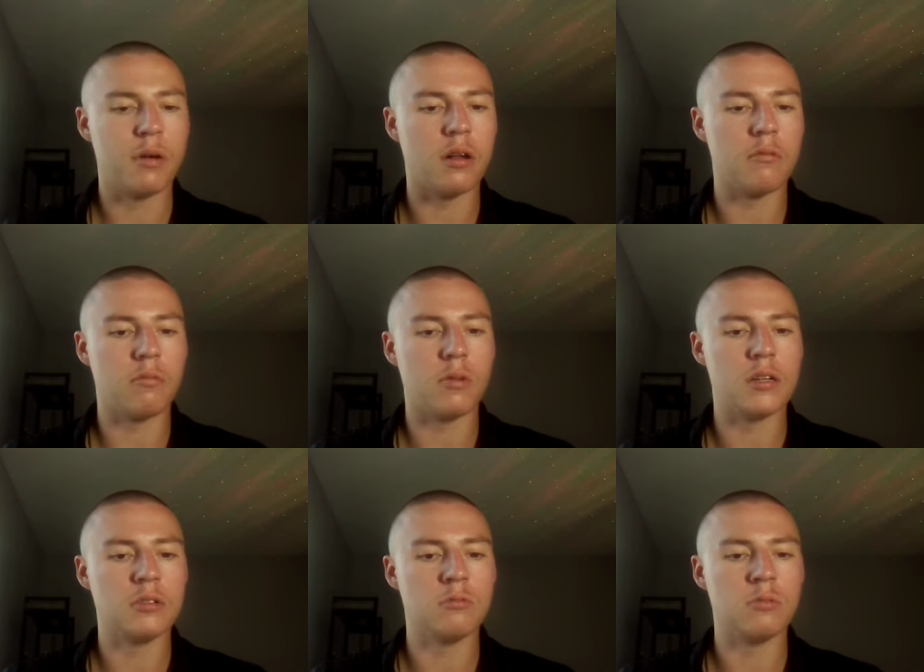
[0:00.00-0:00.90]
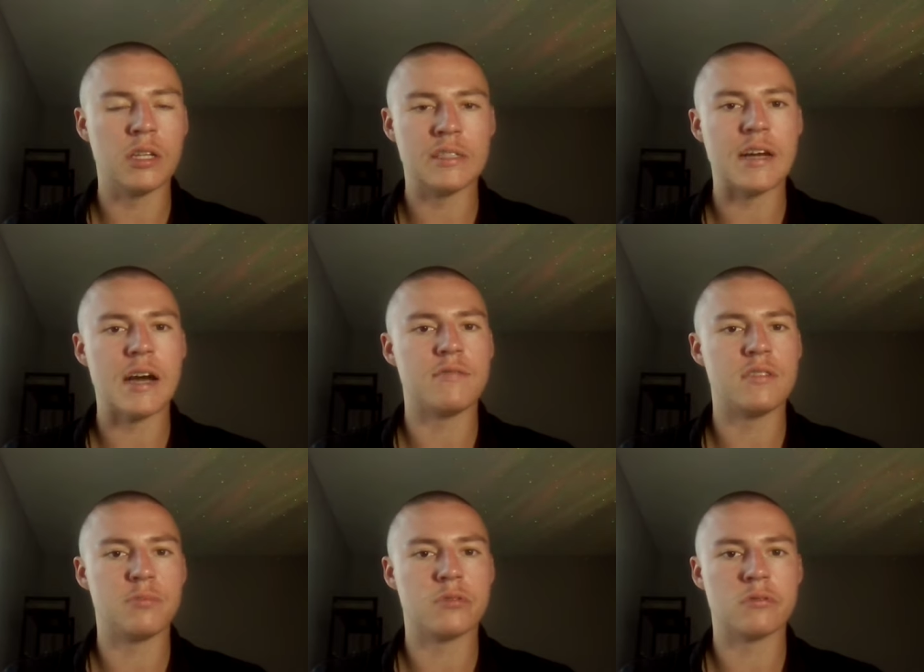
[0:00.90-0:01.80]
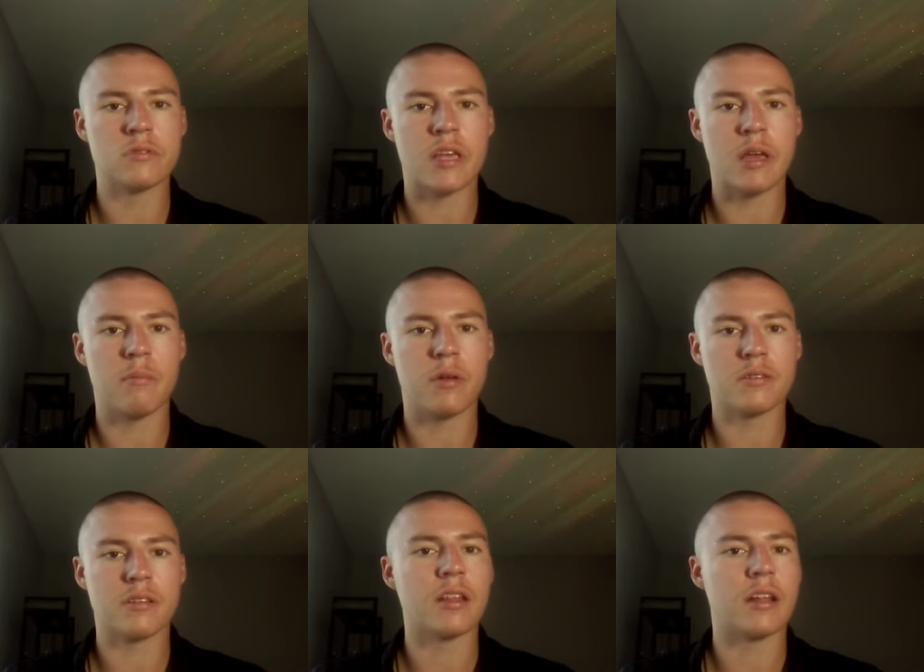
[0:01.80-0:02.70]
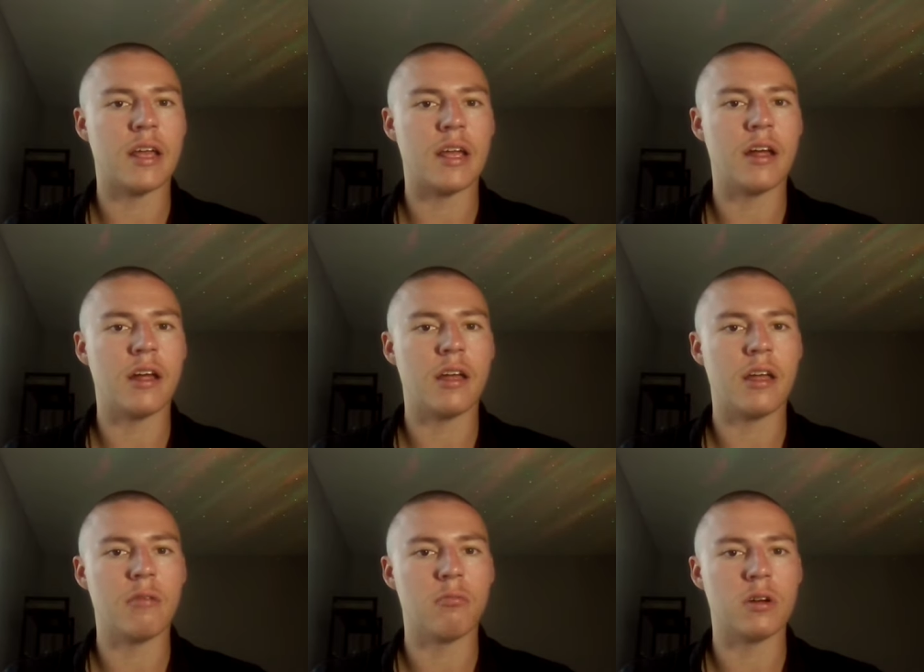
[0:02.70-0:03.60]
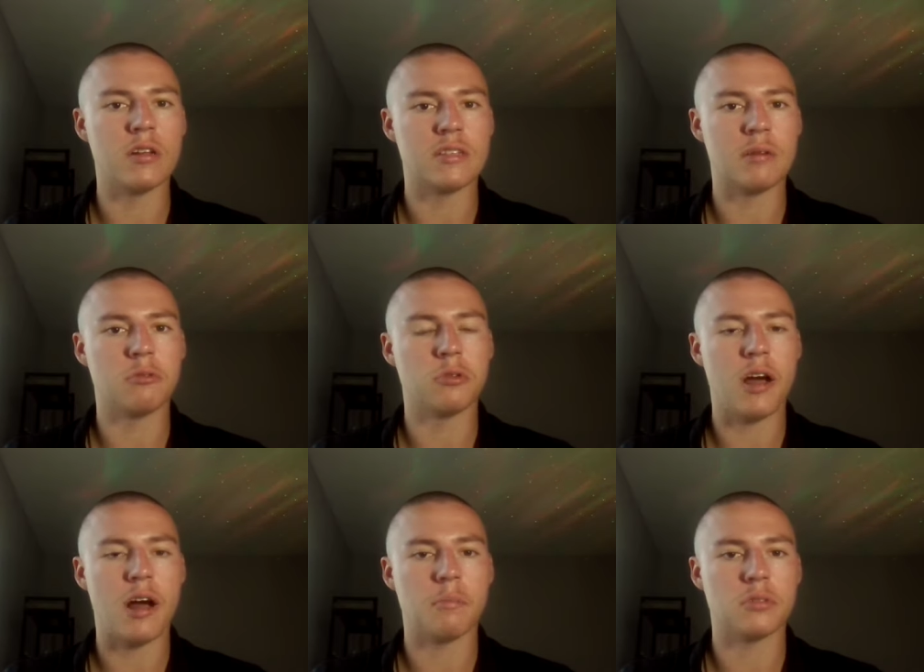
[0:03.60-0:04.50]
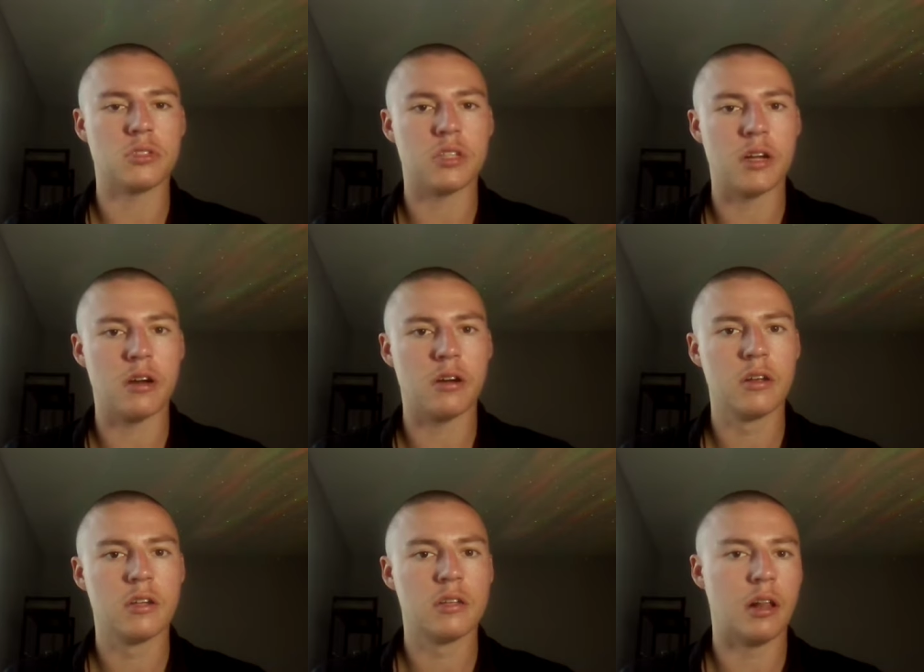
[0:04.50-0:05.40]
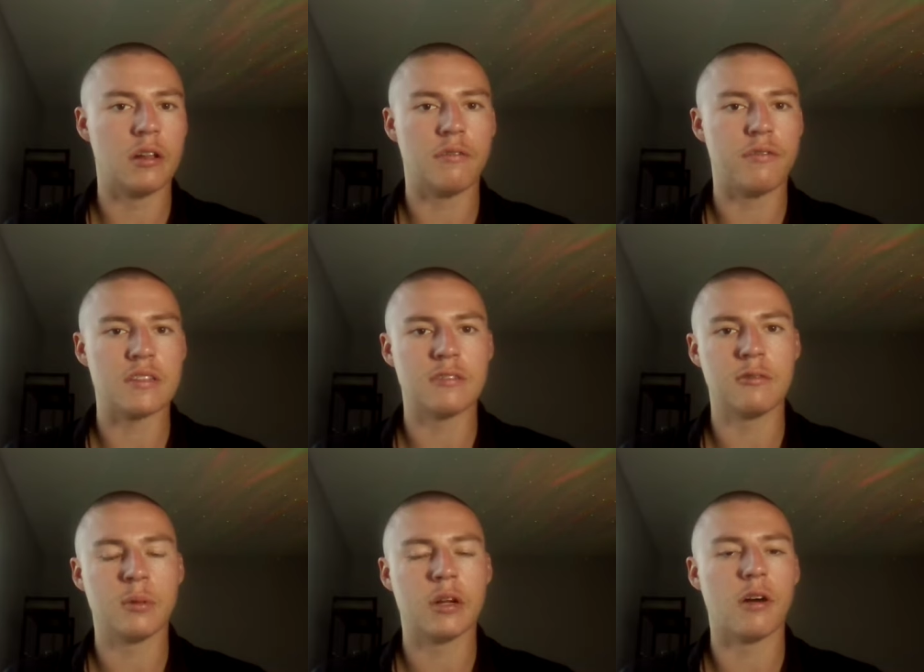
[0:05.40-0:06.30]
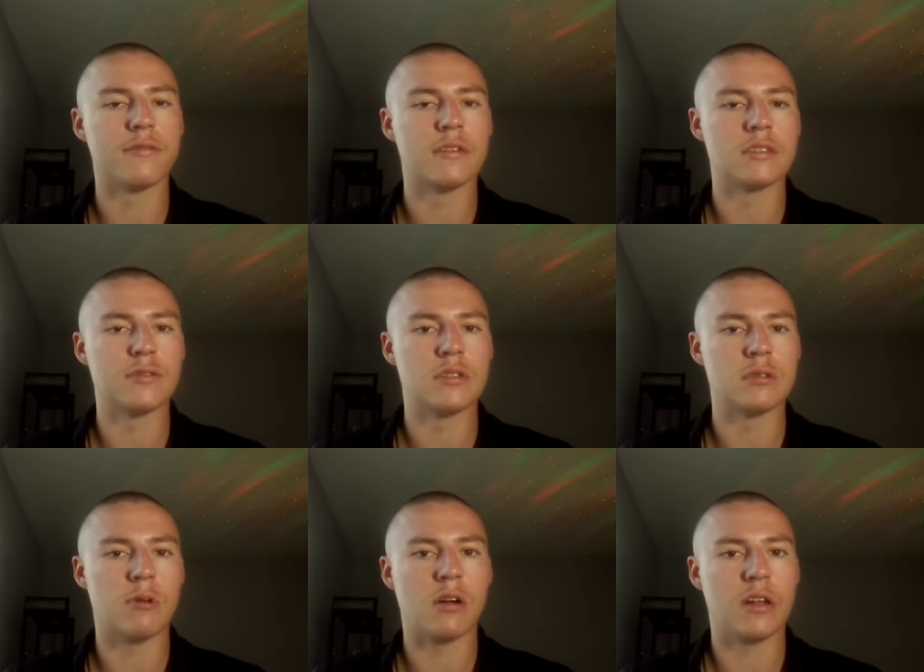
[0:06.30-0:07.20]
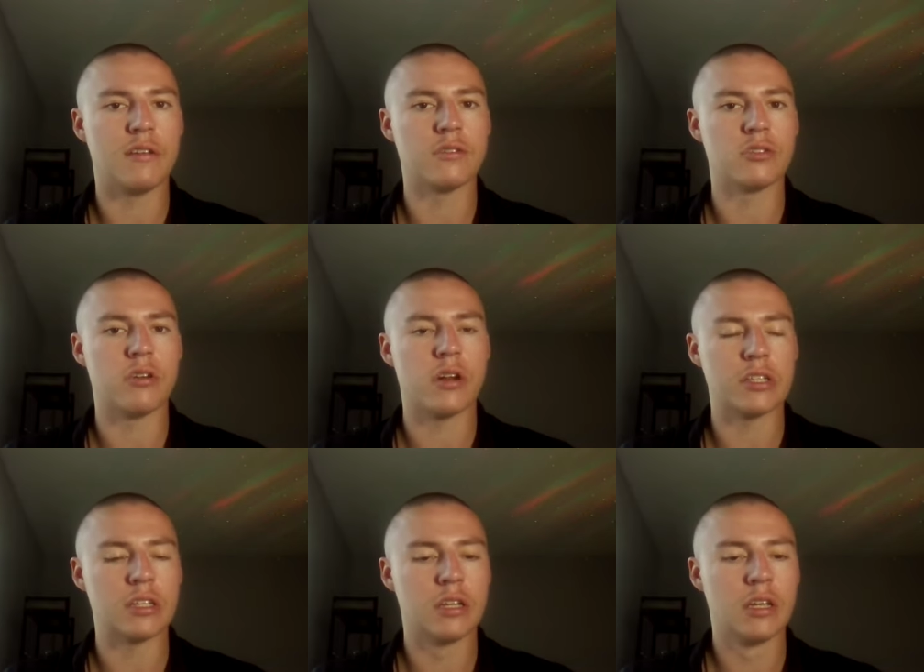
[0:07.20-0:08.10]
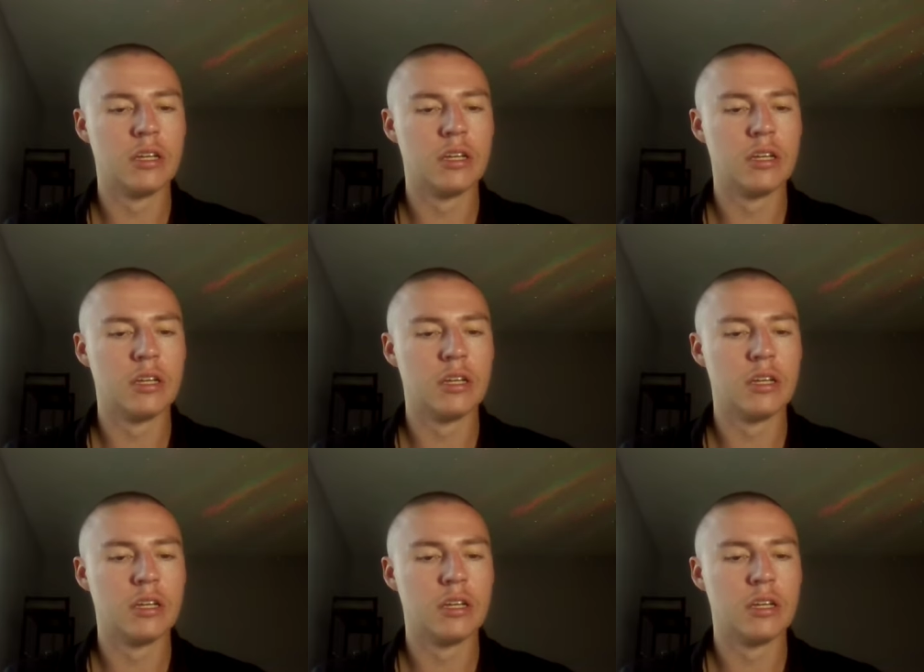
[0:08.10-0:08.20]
But when you really dive deeper into his game based on the data and what he's able to accomplish there, not only defensively but offensively as well at even strength,